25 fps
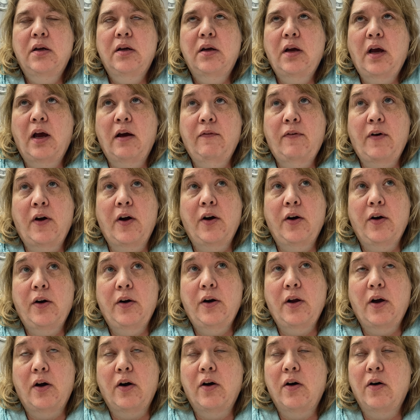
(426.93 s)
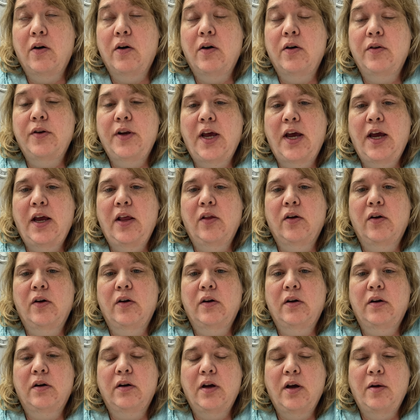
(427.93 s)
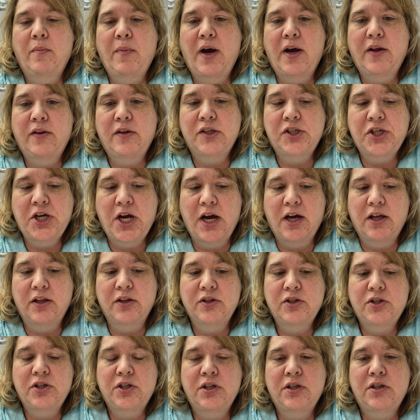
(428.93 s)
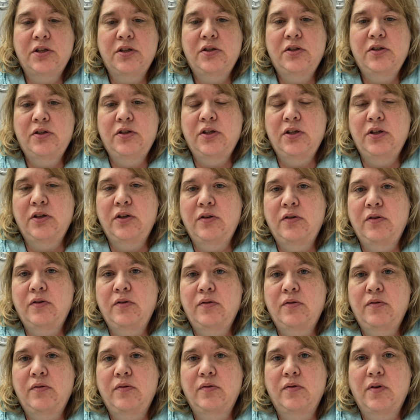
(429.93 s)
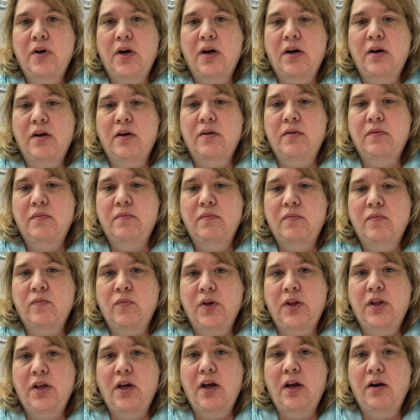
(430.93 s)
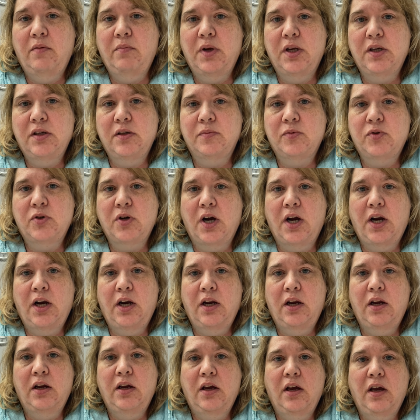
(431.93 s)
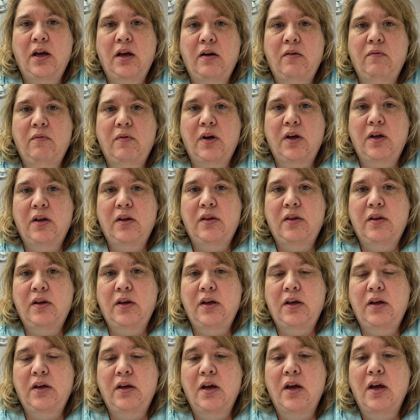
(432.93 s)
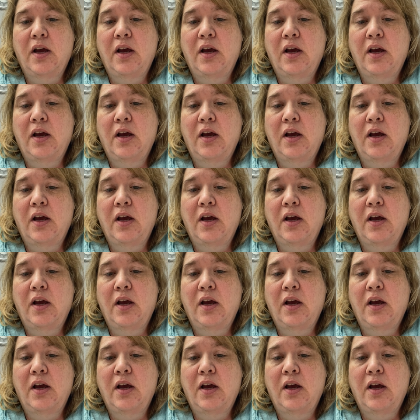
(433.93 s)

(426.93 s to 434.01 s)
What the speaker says: I've heard all day long about the challenges with the Edmentum training and with the